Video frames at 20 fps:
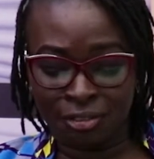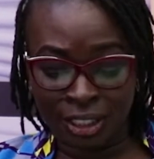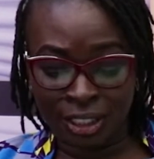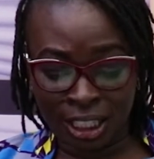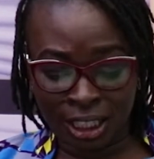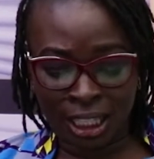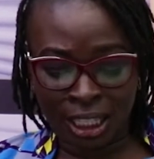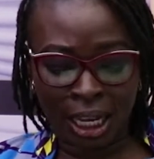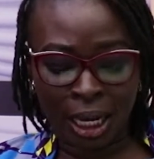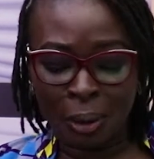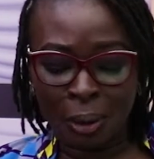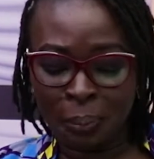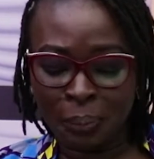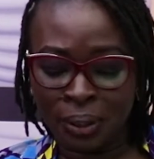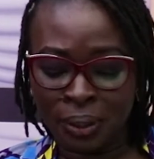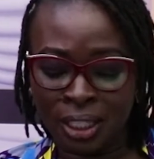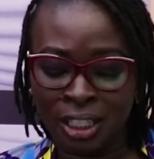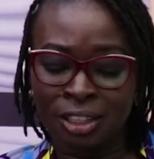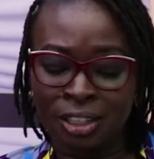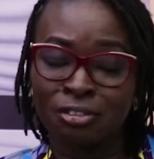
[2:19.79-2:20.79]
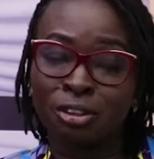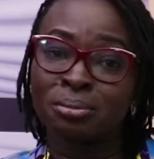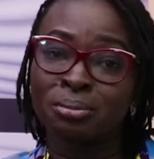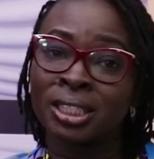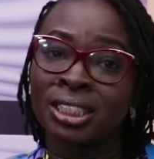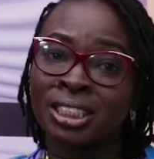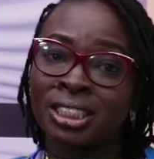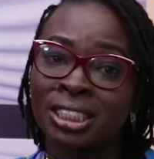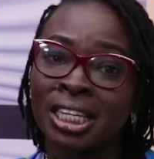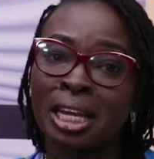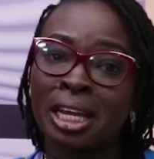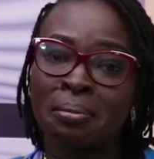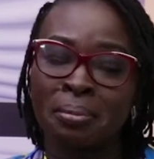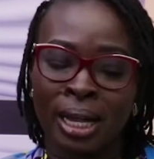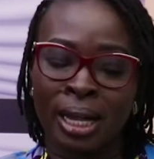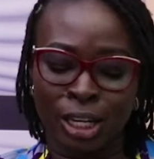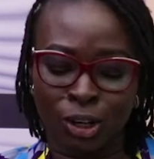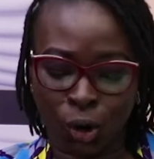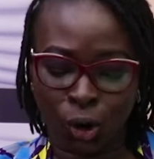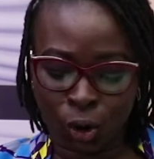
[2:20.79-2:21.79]
in the company from the
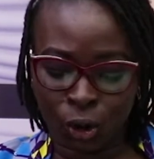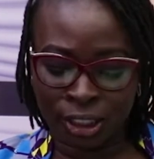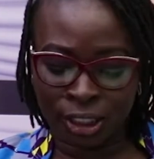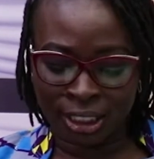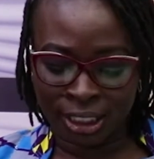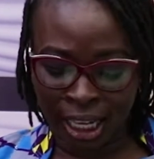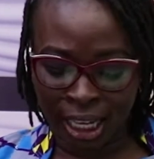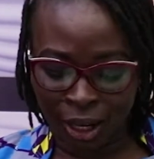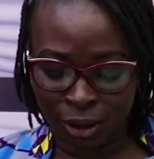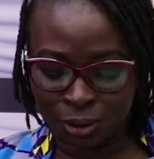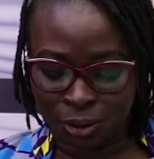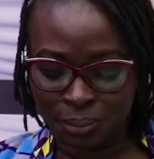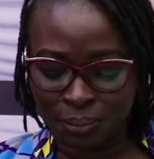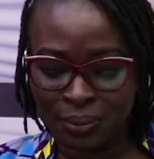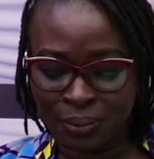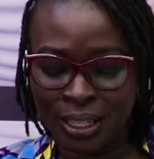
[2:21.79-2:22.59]
chairman on down